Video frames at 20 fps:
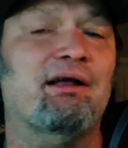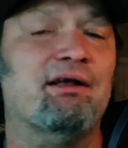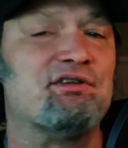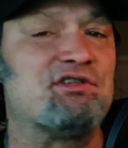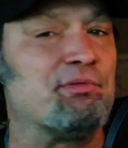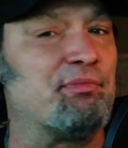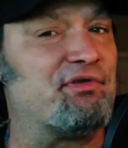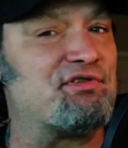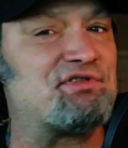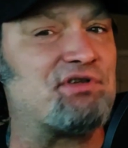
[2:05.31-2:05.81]

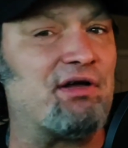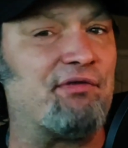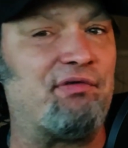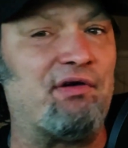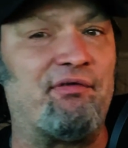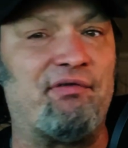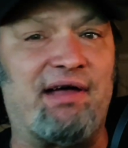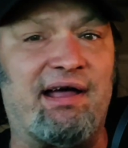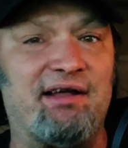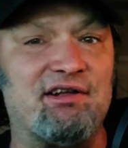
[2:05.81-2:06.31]
Some of the stuff
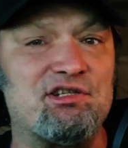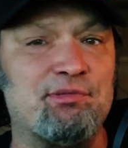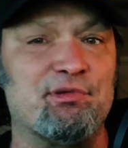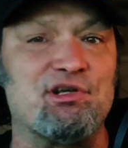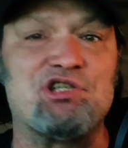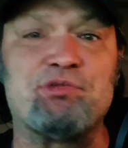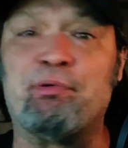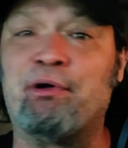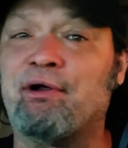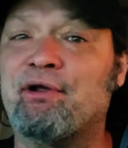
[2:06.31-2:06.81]
I've had some
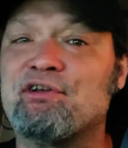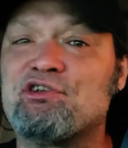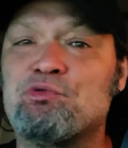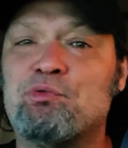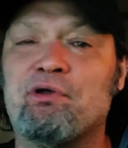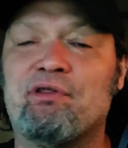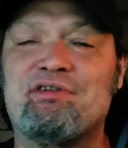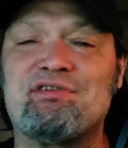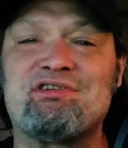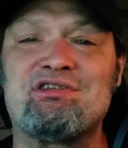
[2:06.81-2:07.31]
experience
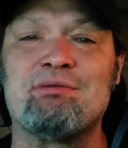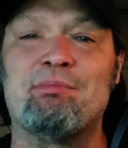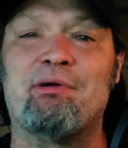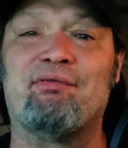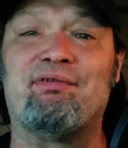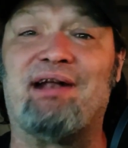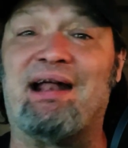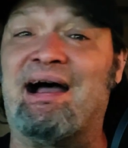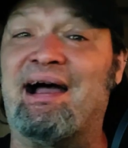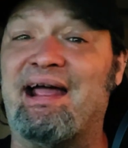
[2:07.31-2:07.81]
with, some
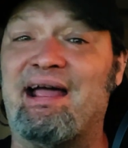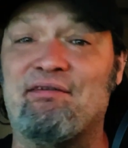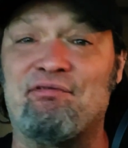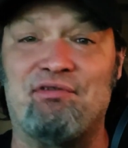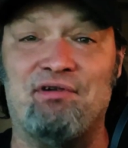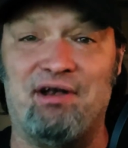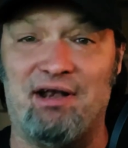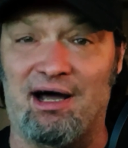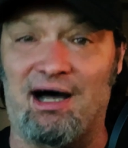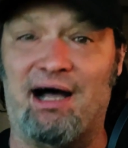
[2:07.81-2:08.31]
of it I
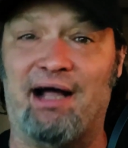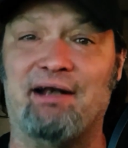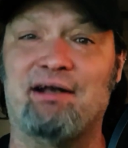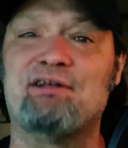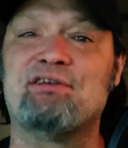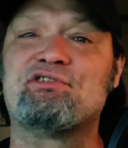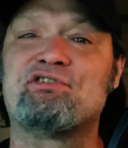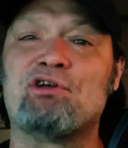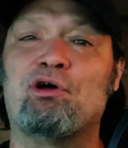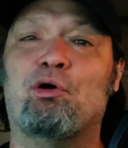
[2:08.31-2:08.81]
have
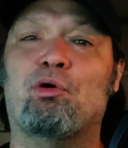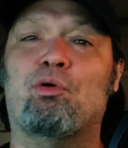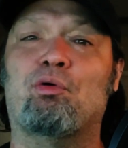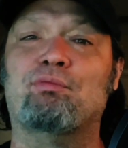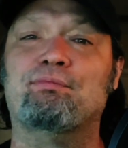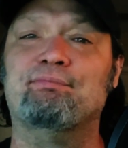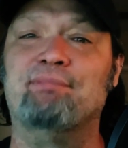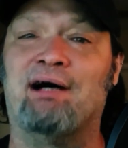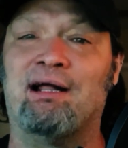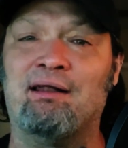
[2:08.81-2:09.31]
not. So
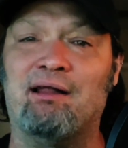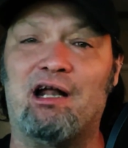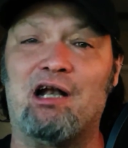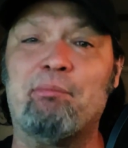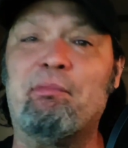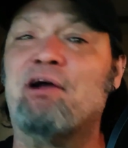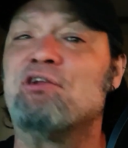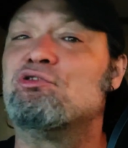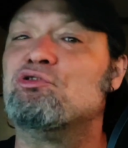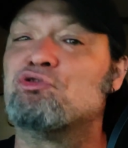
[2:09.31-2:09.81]
a lot
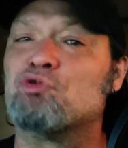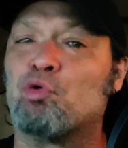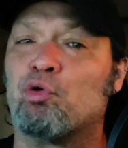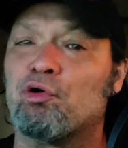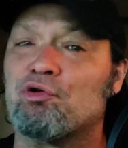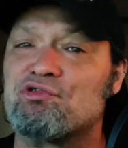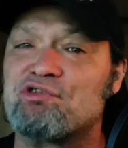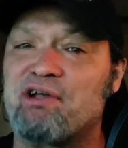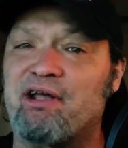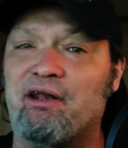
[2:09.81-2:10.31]
of my
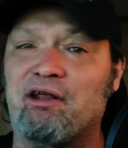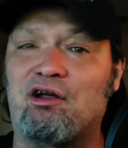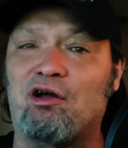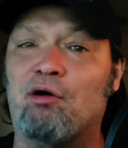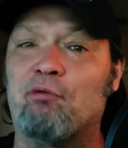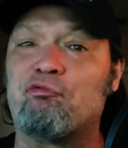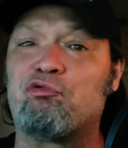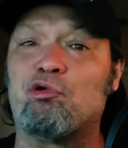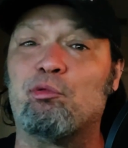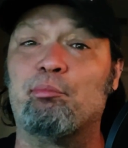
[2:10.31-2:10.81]
tutorials kind of
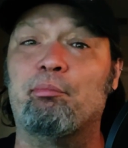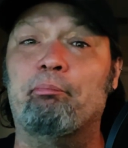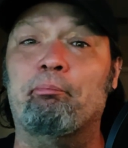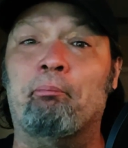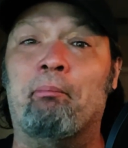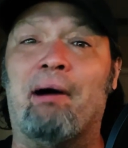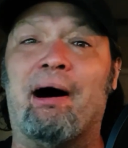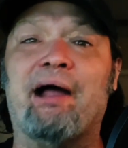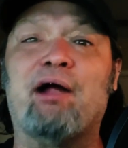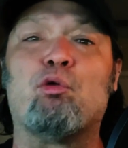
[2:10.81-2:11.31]
come from
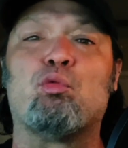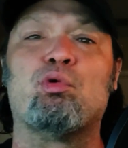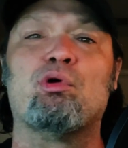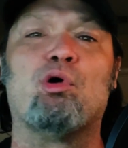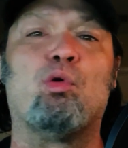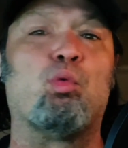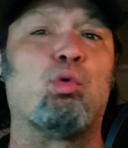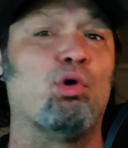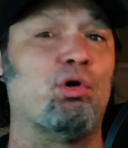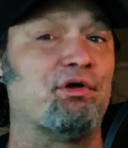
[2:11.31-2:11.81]
my
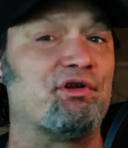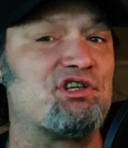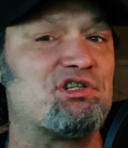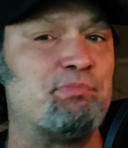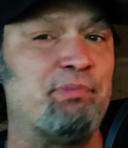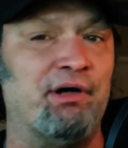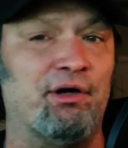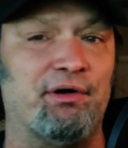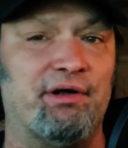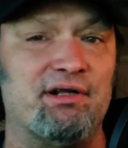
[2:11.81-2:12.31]
real world
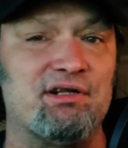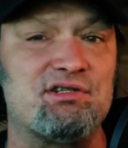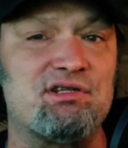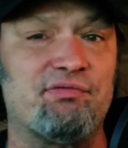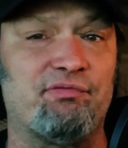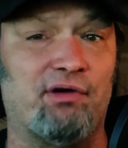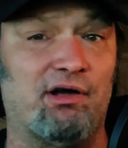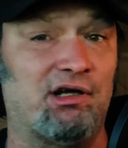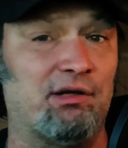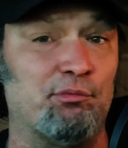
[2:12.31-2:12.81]
experience.
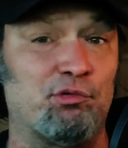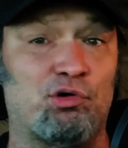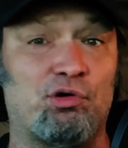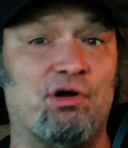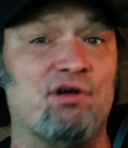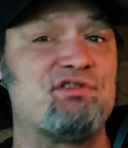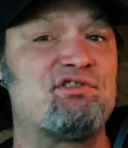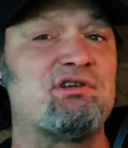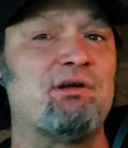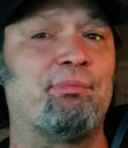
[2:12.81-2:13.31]
If I come
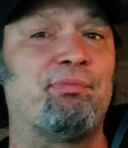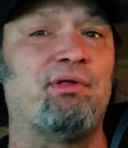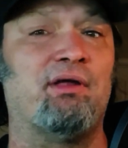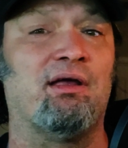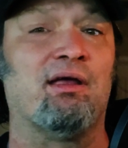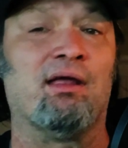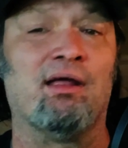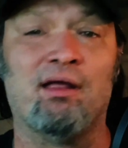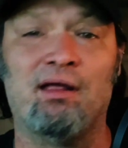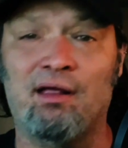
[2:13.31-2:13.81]
across
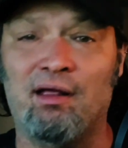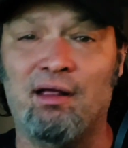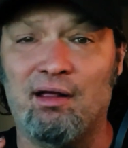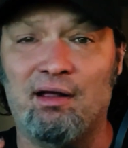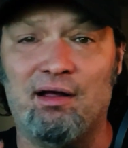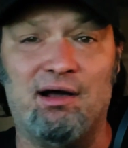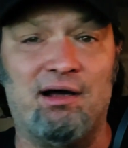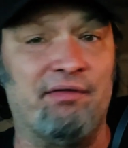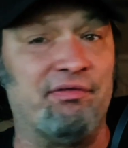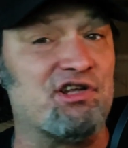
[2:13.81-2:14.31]
something
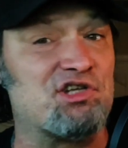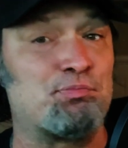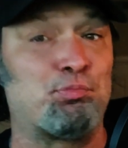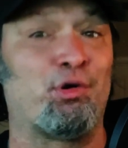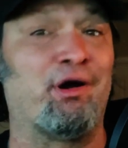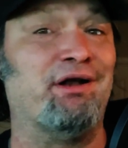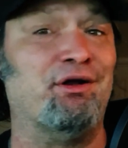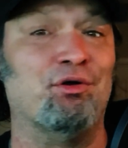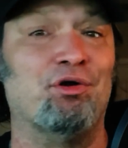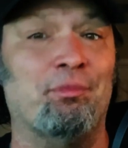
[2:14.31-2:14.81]
that's
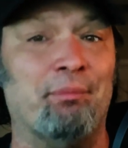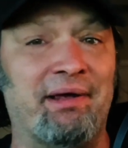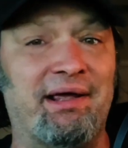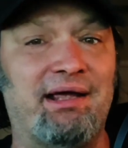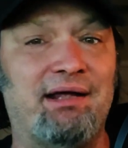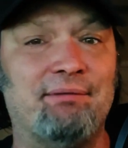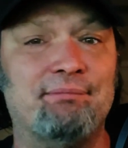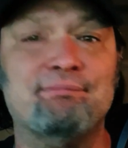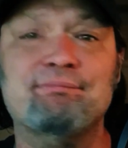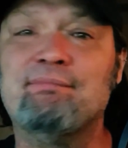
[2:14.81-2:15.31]
brand new to
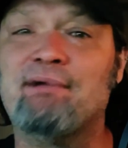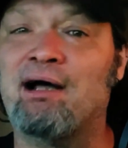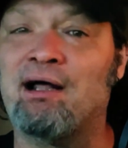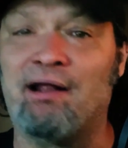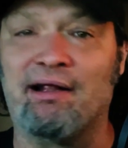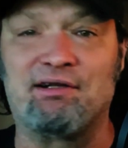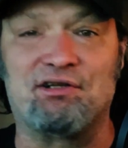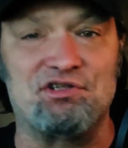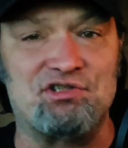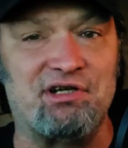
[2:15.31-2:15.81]
me, I
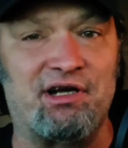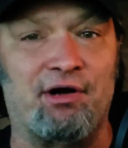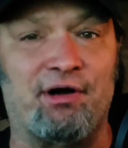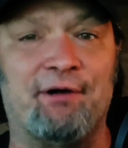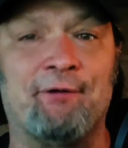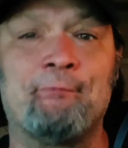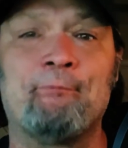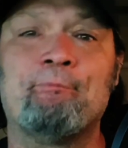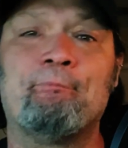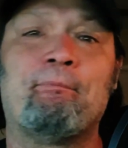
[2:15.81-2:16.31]
like to share
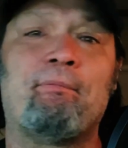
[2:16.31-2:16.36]
it.